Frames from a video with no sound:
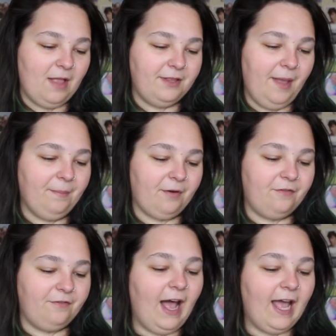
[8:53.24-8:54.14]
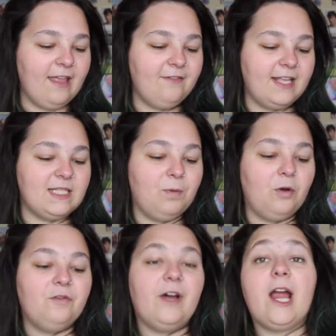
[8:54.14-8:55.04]
Number 5 is
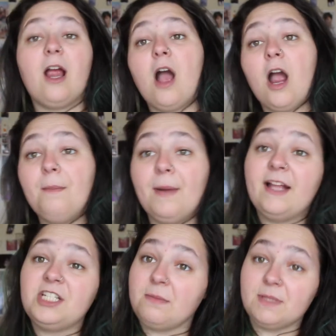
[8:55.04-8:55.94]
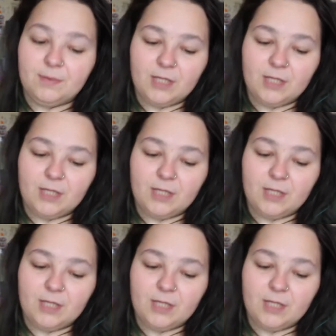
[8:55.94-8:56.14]
Bonfire Heart by James